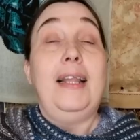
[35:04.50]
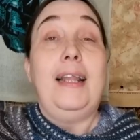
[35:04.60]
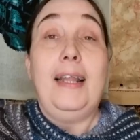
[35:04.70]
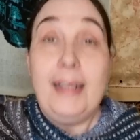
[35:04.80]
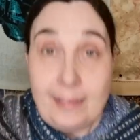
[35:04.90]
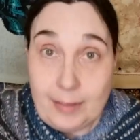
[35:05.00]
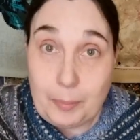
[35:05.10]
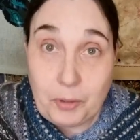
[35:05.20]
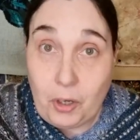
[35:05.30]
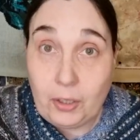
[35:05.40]
Let's
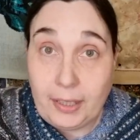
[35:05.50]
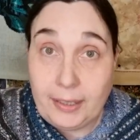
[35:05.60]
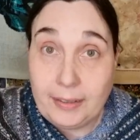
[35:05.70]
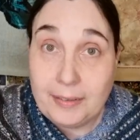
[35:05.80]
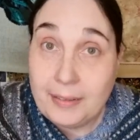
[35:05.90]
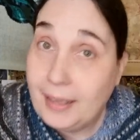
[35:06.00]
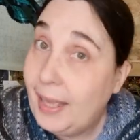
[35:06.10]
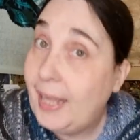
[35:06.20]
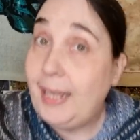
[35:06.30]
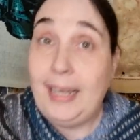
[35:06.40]
stop talking
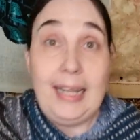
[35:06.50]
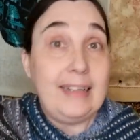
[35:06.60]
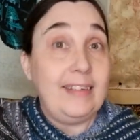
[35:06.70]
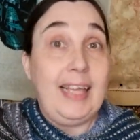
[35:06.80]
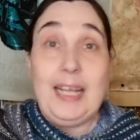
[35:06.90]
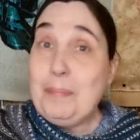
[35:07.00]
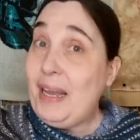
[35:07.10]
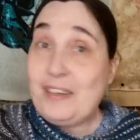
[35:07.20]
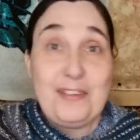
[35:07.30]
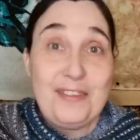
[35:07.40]
and let's get
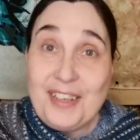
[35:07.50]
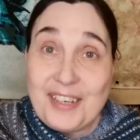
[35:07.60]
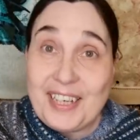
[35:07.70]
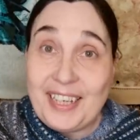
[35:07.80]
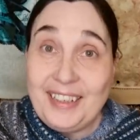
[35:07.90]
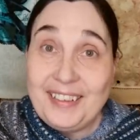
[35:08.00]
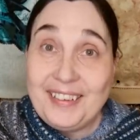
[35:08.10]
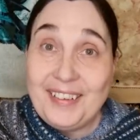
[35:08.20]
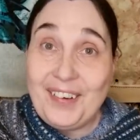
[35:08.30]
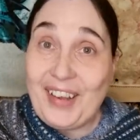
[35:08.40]
back to stitching,
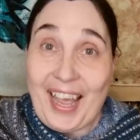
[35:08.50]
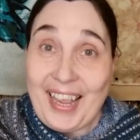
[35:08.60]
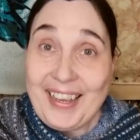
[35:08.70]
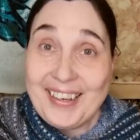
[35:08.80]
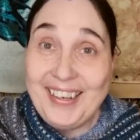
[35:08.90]
okay?